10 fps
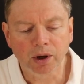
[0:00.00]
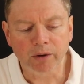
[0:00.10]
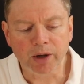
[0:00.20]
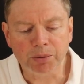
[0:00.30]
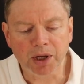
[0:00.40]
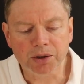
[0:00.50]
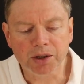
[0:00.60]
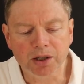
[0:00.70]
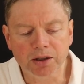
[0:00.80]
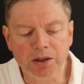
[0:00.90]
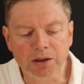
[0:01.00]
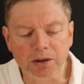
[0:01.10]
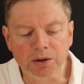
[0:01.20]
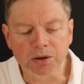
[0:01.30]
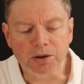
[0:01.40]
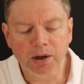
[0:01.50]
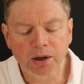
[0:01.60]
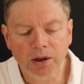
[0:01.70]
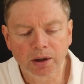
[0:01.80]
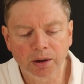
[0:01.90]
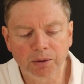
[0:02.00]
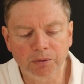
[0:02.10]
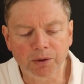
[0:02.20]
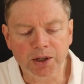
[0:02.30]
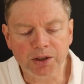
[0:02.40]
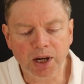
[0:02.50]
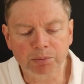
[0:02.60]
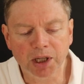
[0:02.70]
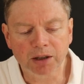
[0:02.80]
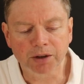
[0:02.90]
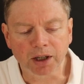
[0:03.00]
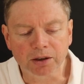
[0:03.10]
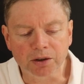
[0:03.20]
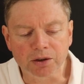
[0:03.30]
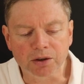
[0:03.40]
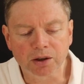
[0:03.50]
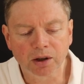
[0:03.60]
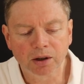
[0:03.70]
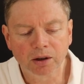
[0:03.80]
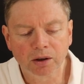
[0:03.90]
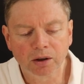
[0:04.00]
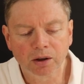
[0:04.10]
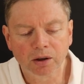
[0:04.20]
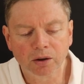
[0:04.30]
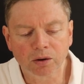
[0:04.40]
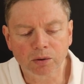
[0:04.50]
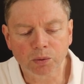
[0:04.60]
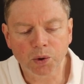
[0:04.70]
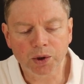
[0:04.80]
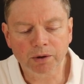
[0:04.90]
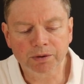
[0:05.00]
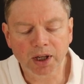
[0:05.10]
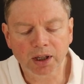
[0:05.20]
of our brothers and sisters, friends and benefactors, the reward of their